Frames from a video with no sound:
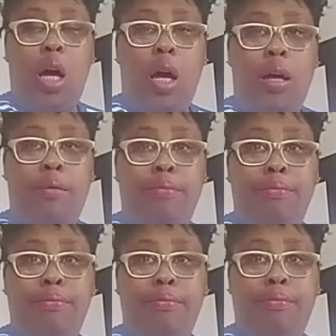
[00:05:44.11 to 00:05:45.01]

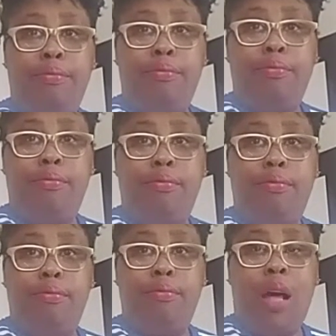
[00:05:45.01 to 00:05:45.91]

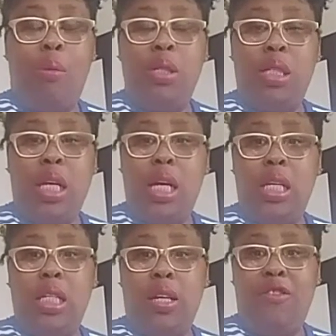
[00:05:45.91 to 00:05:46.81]
I would say
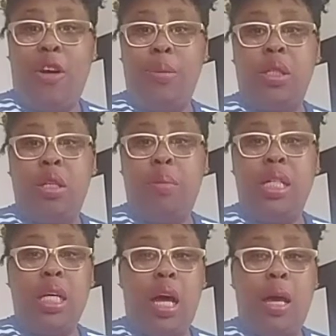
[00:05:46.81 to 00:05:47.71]
75% of my
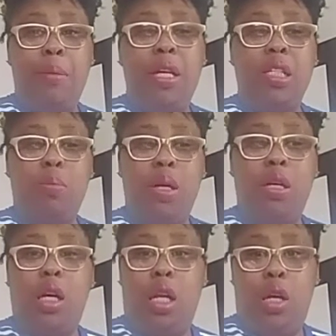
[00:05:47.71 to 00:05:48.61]
time is
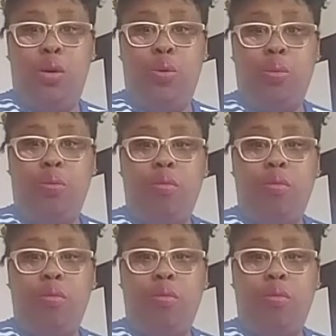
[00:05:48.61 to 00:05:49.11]
spent alone.